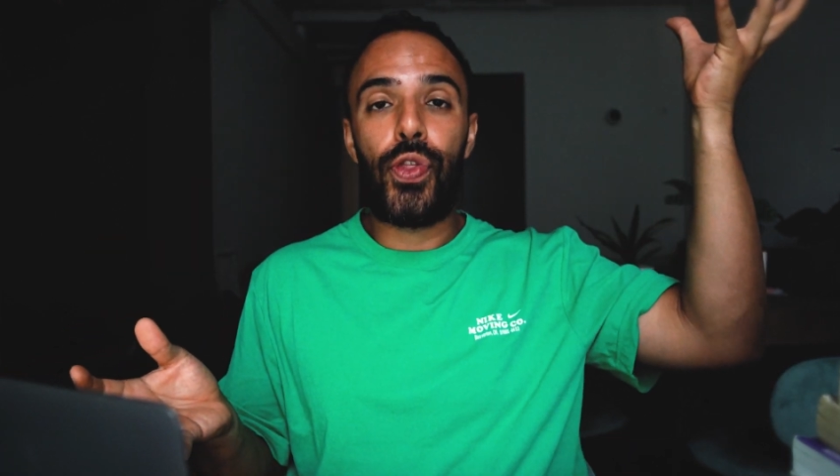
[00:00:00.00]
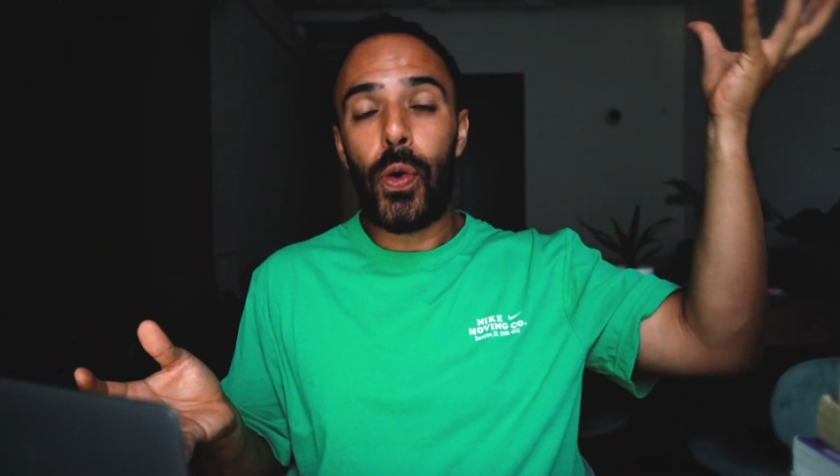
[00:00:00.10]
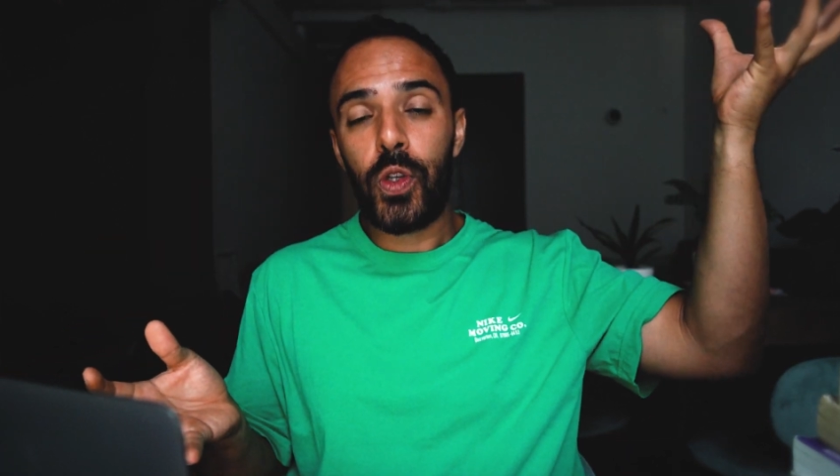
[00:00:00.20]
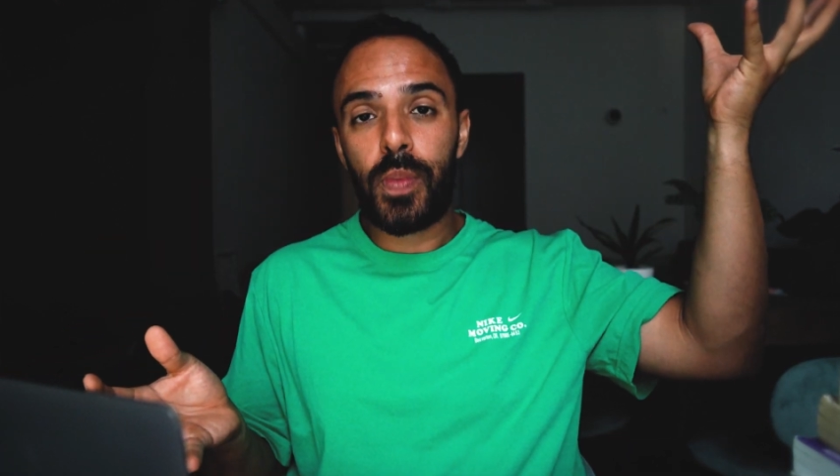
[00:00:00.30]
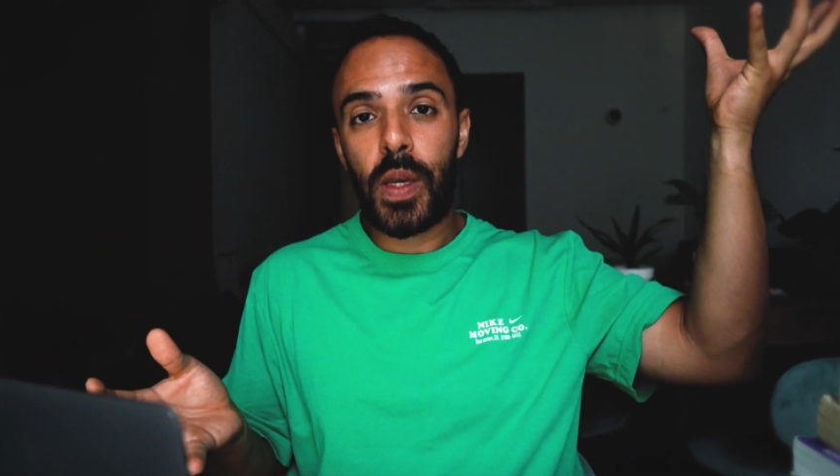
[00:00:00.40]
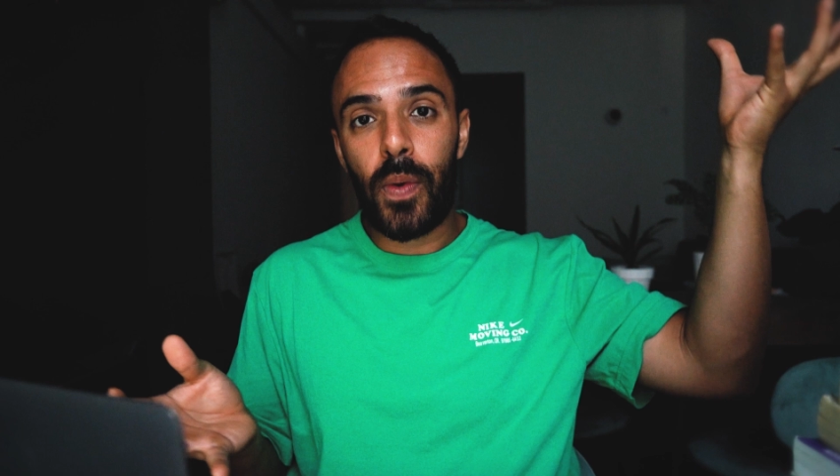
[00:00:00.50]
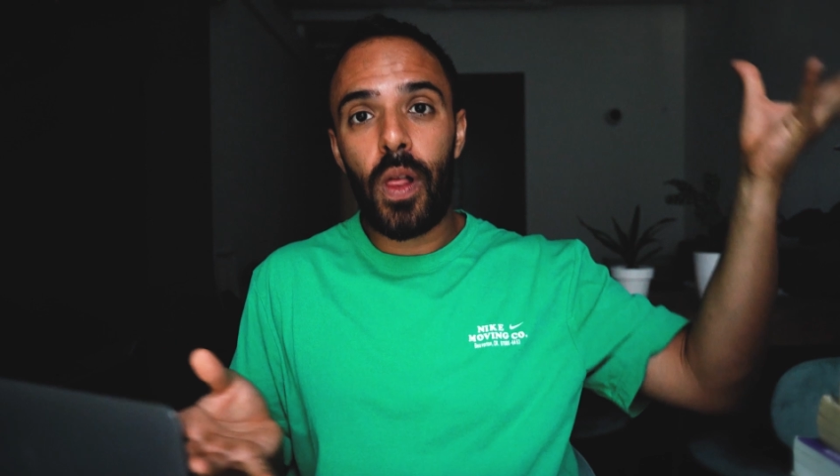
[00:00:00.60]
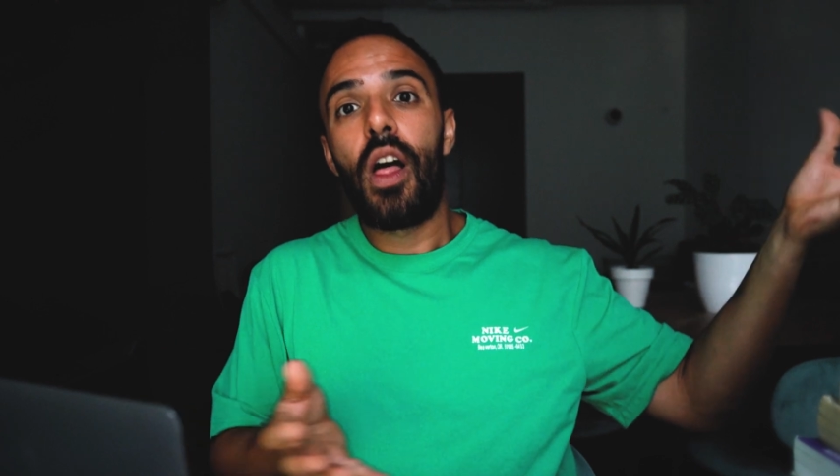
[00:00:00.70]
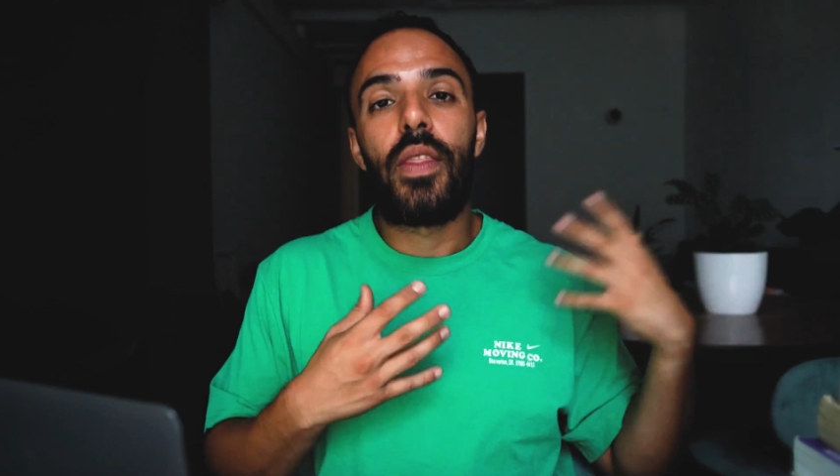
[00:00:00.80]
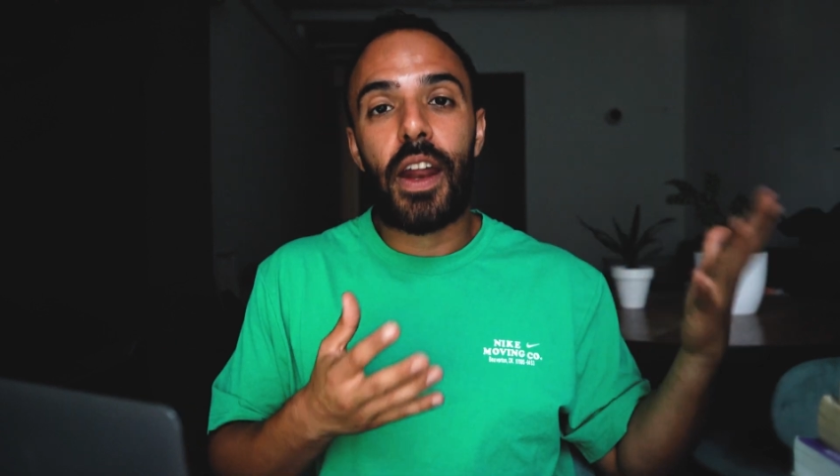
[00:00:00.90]
those
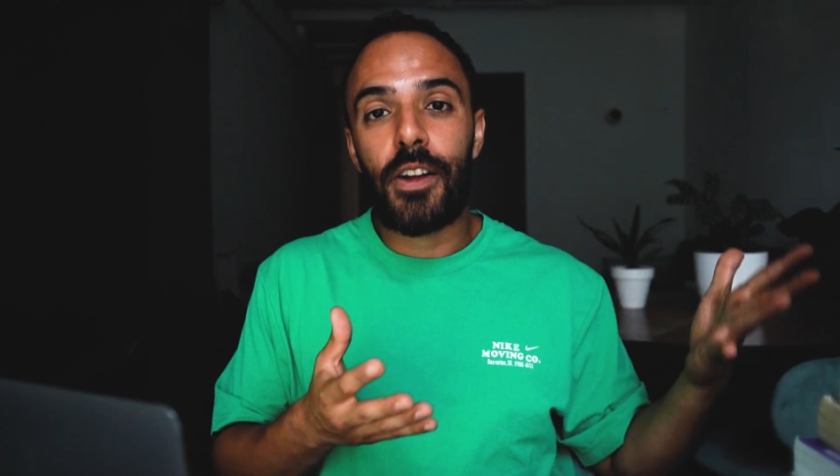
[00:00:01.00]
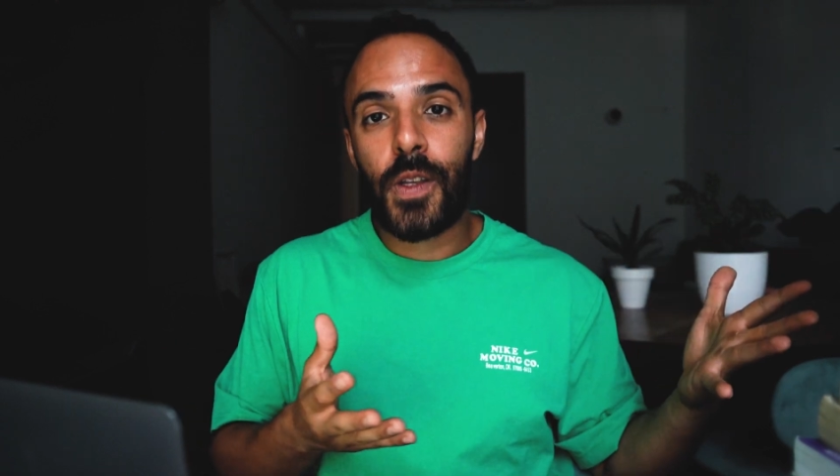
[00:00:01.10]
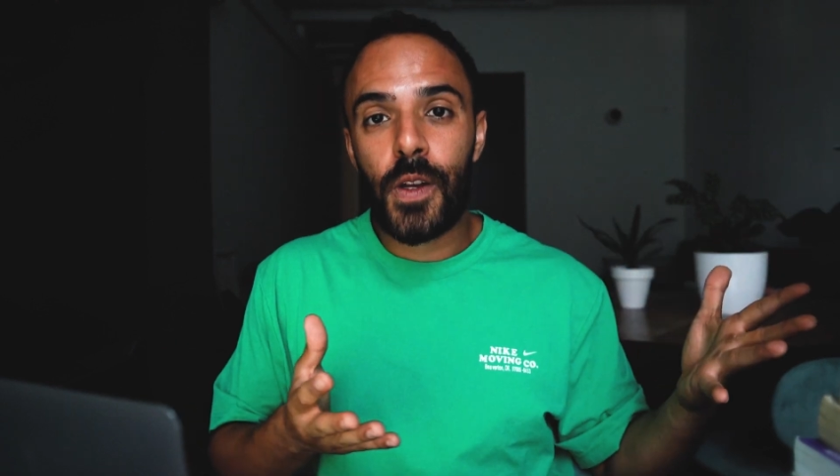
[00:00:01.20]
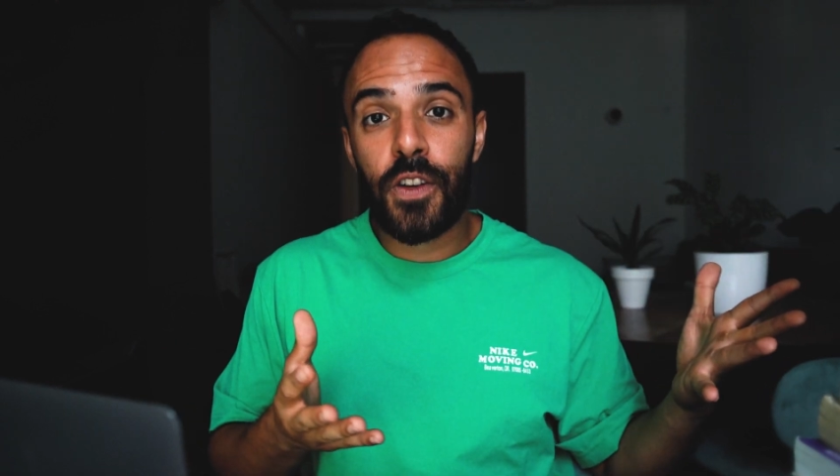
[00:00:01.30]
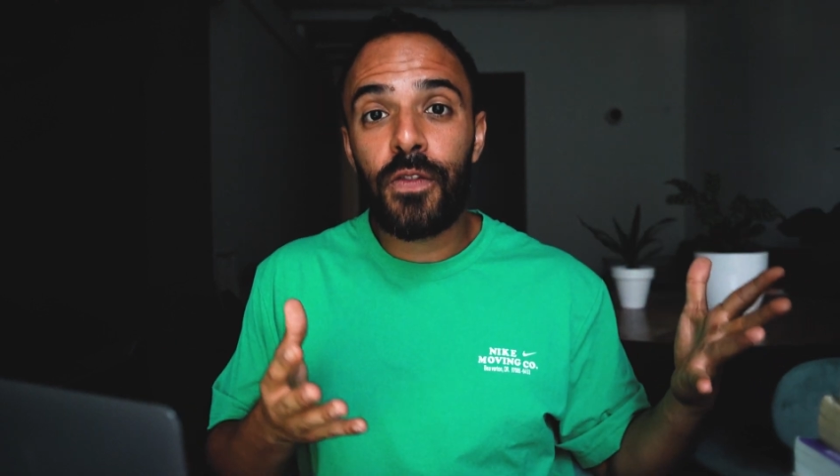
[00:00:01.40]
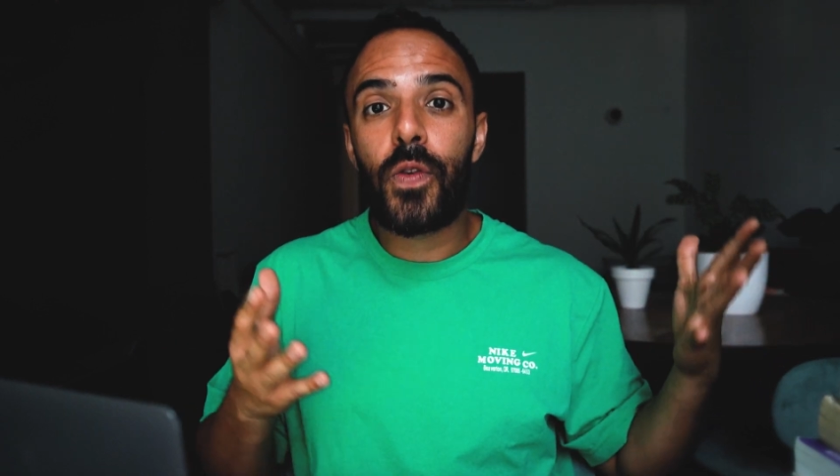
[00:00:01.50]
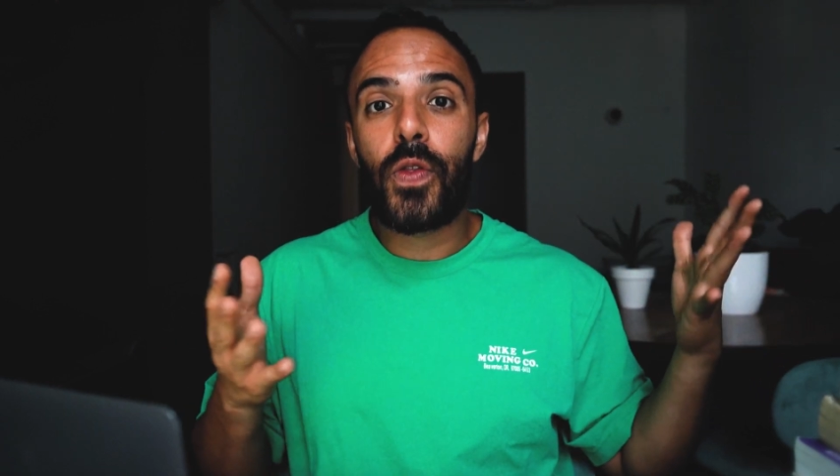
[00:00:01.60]
people that are searching for